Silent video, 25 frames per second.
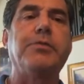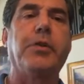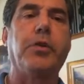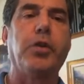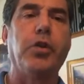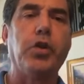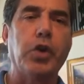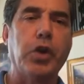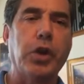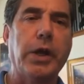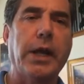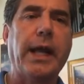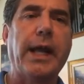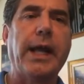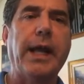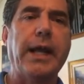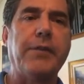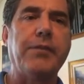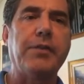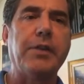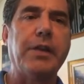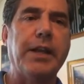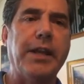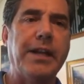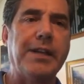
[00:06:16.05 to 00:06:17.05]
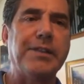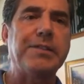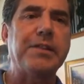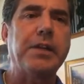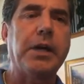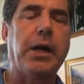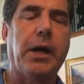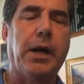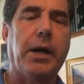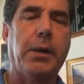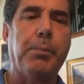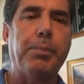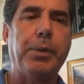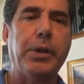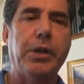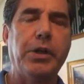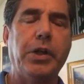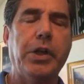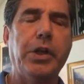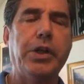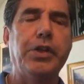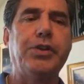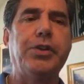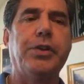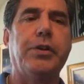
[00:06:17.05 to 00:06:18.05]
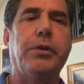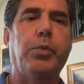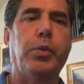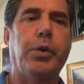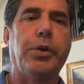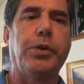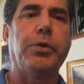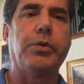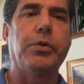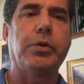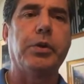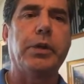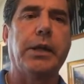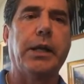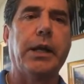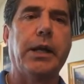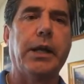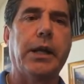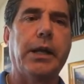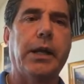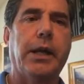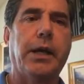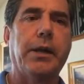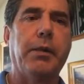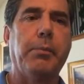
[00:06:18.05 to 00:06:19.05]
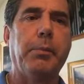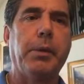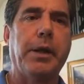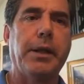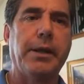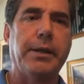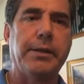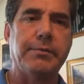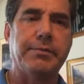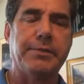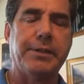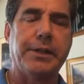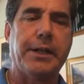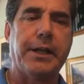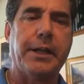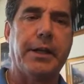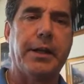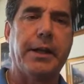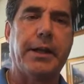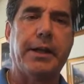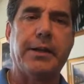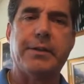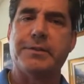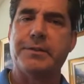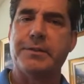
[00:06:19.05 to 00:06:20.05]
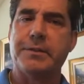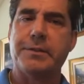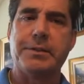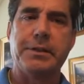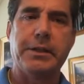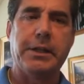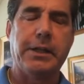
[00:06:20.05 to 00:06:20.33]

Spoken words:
So you're going to have less competition when you're looking at condominiums and townhouses.